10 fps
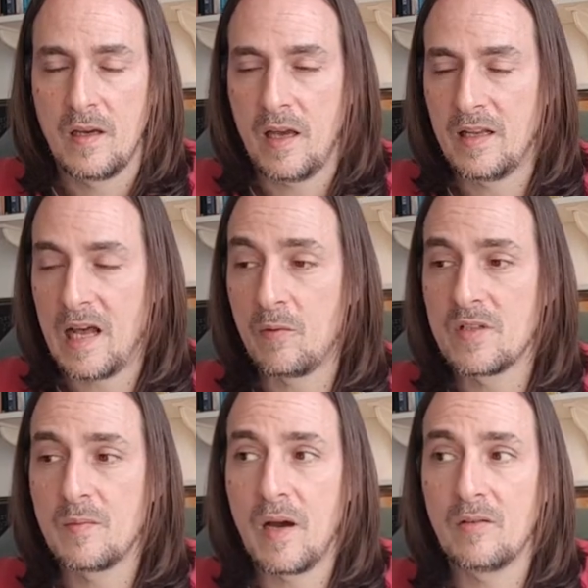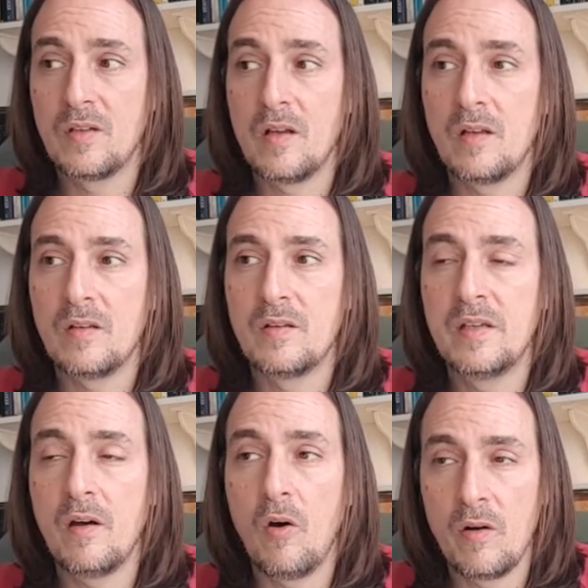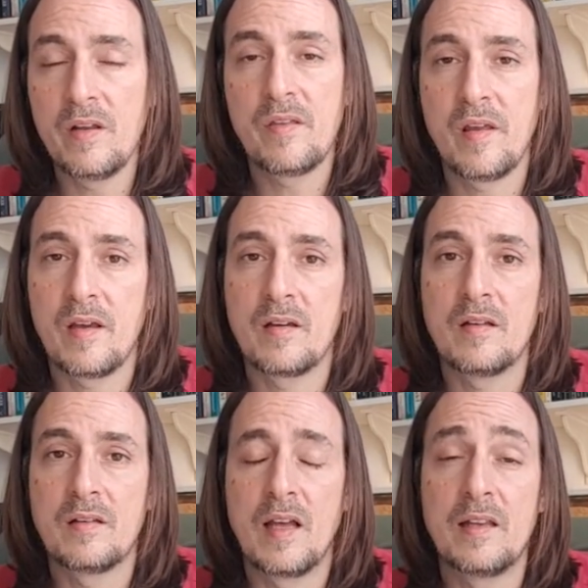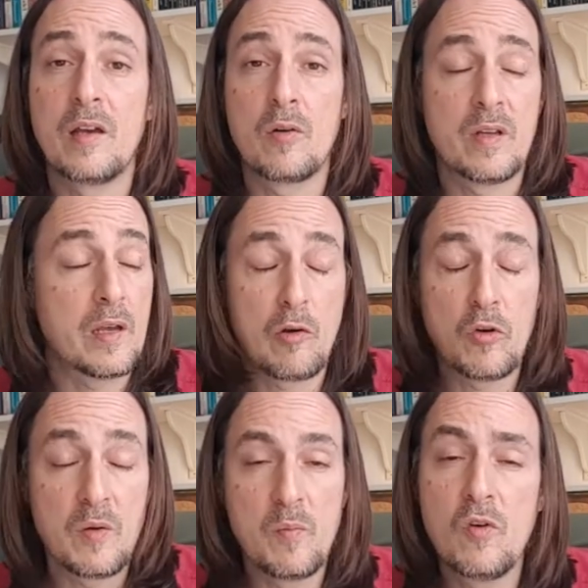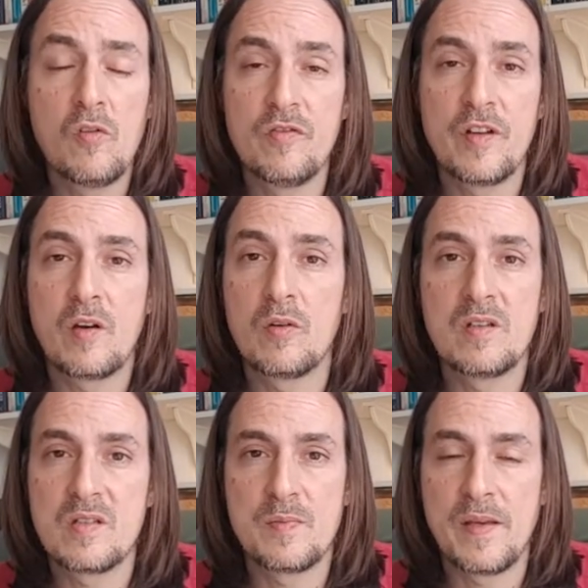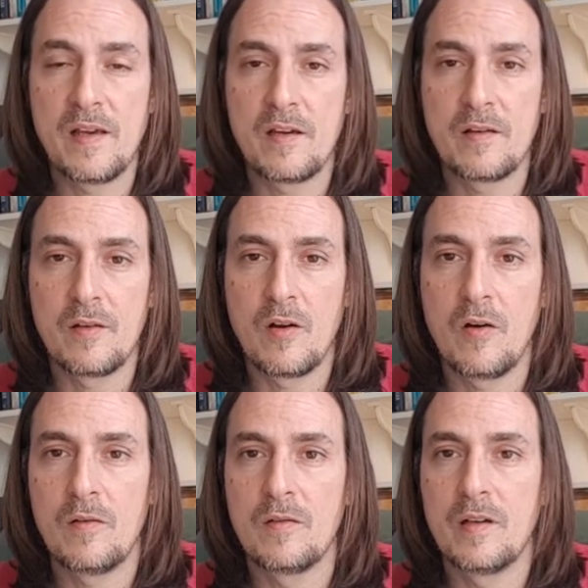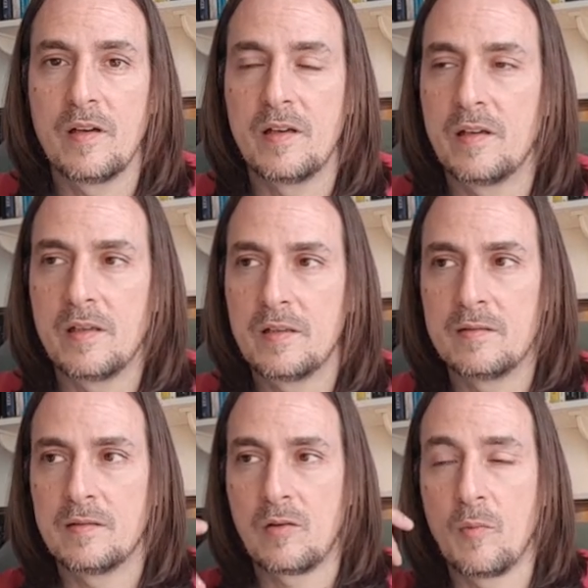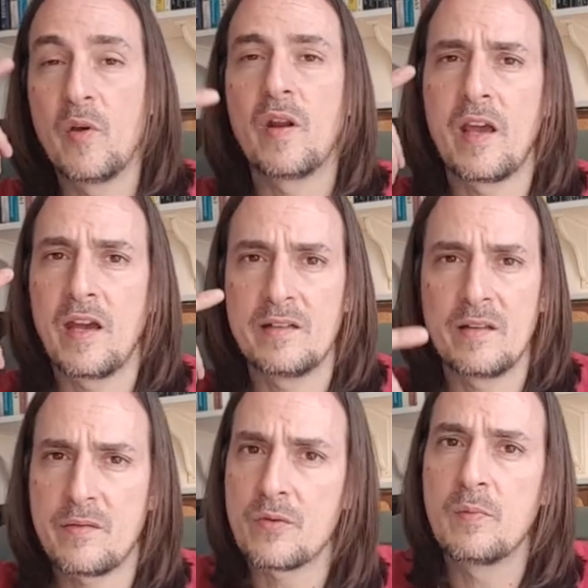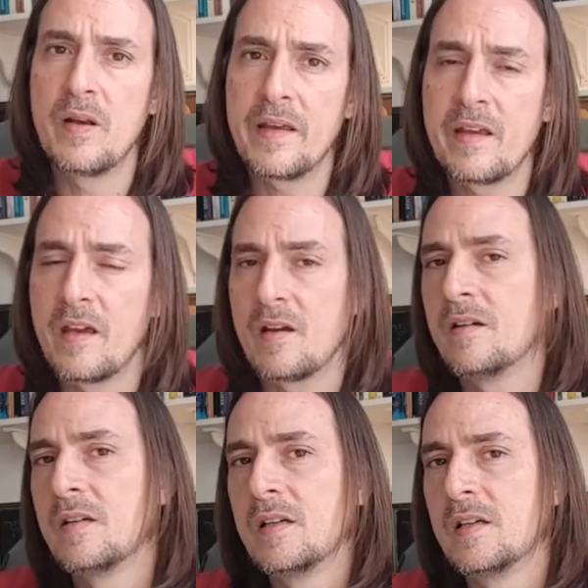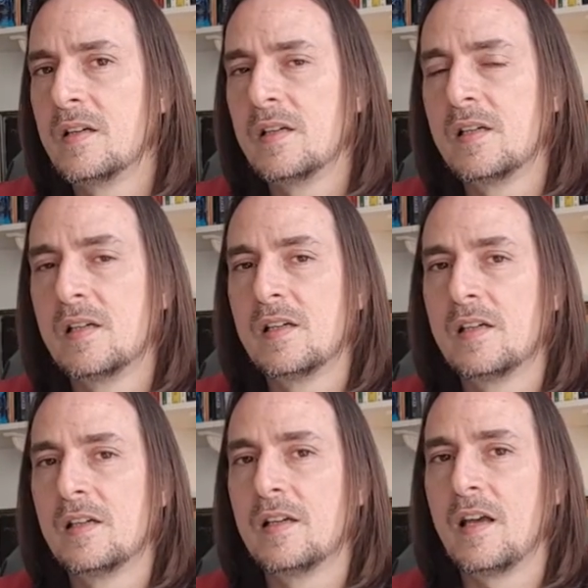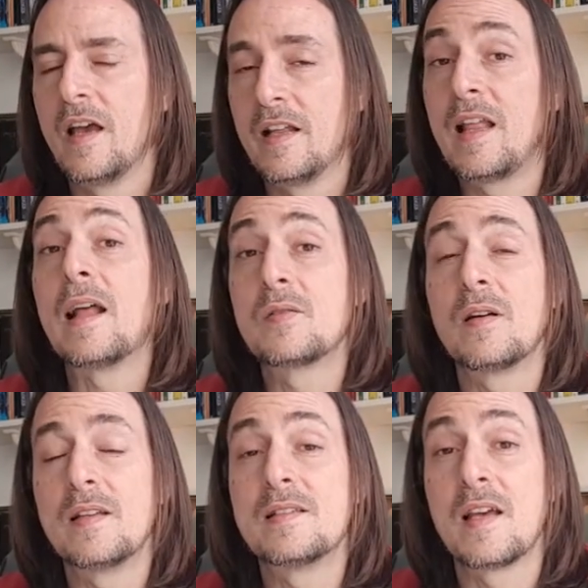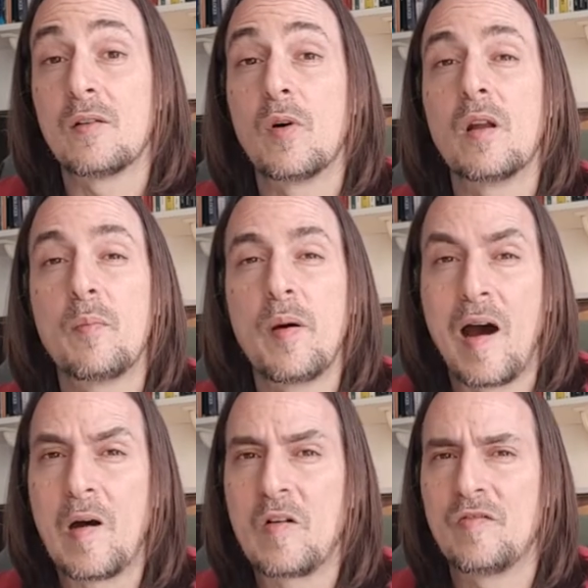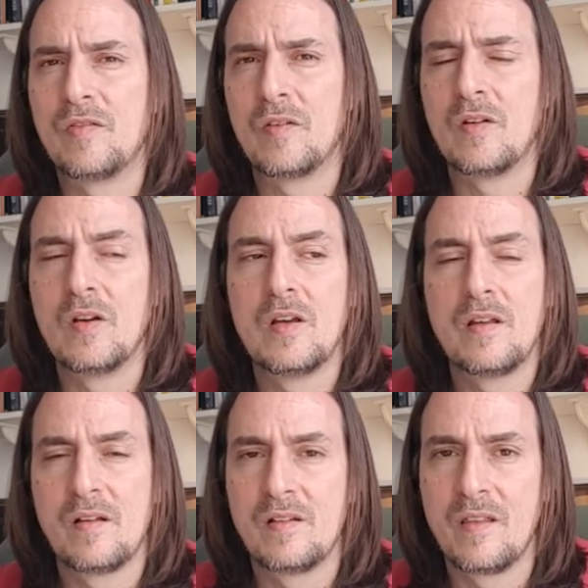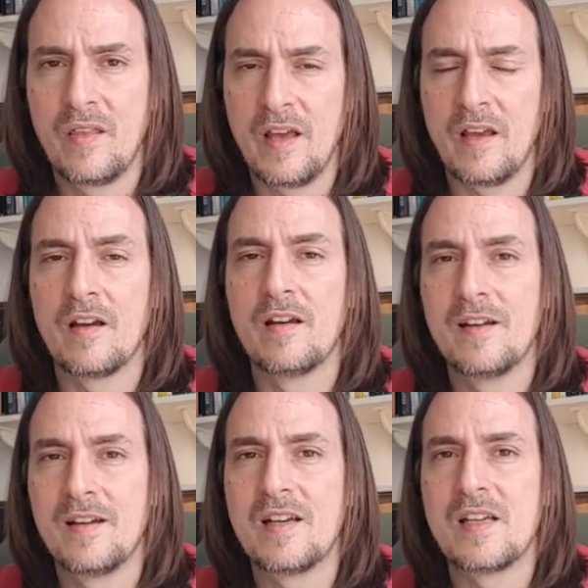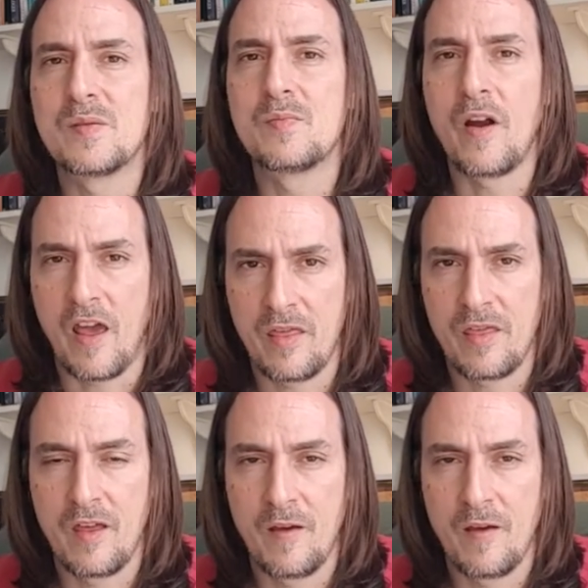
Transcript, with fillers: And that was about the only thing that he, could, he couldn't move, he couldn't speak, you know, he communicated through blinking. And that's what he said, what a powerful thing is breath.